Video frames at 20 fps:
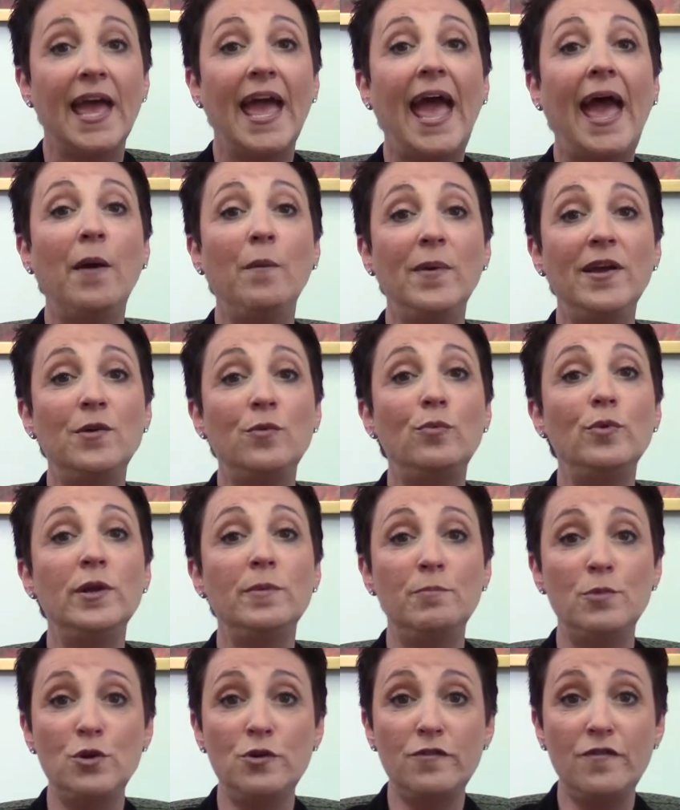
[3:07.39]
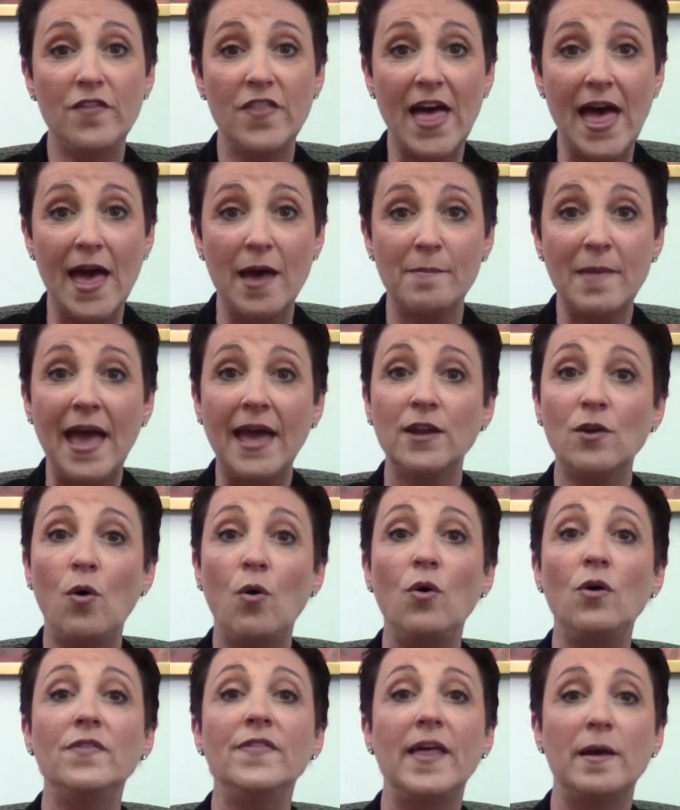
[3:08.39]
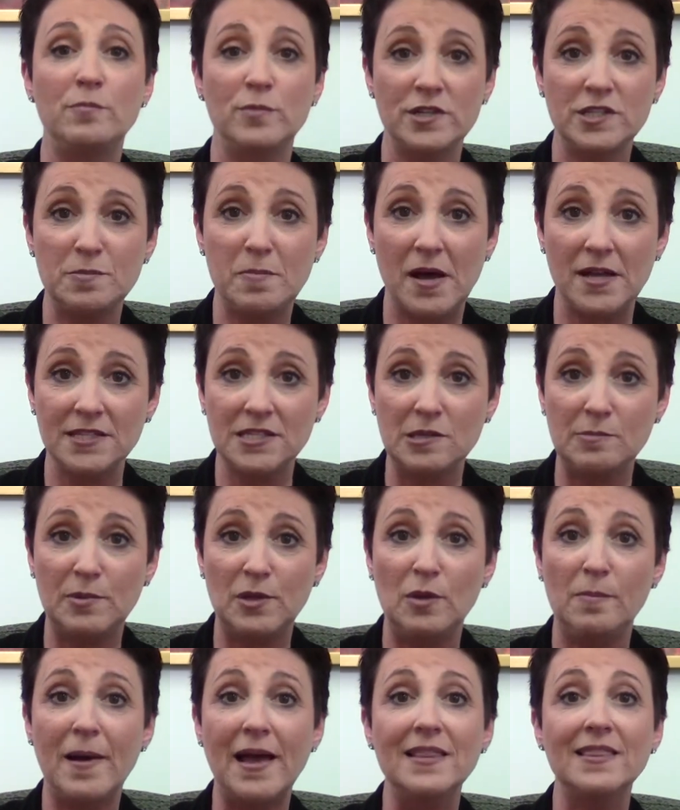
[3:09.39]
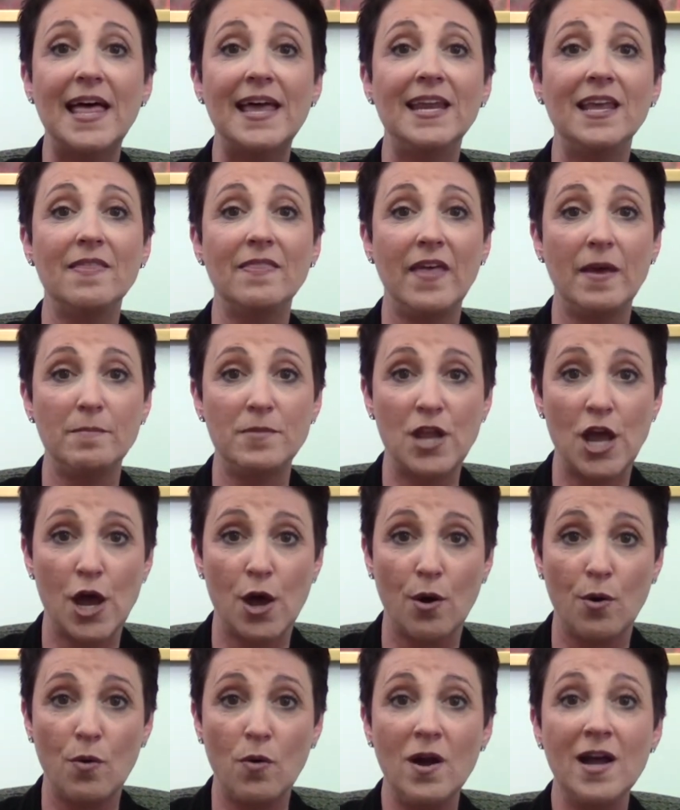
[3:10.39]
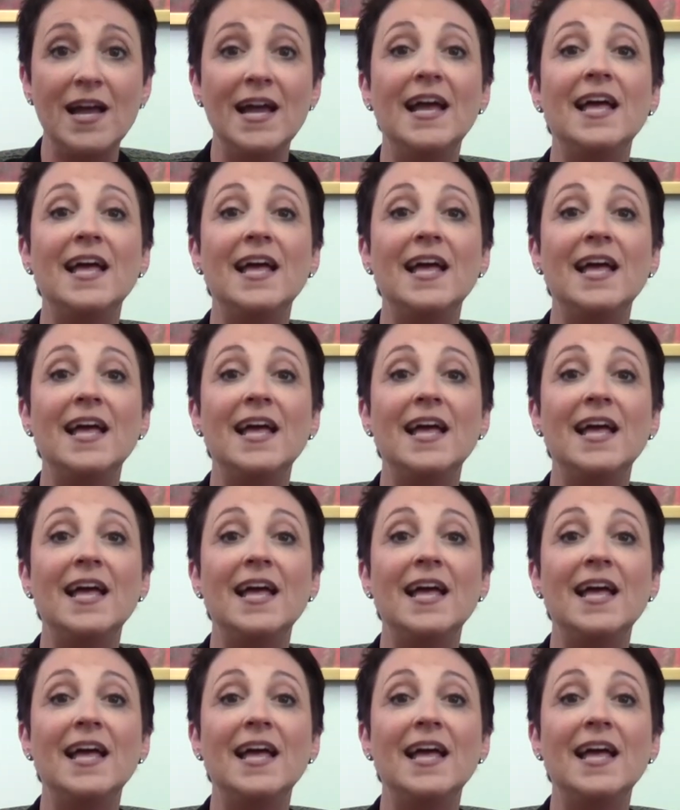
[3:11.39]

And we remove them and hold them responsible by letting them know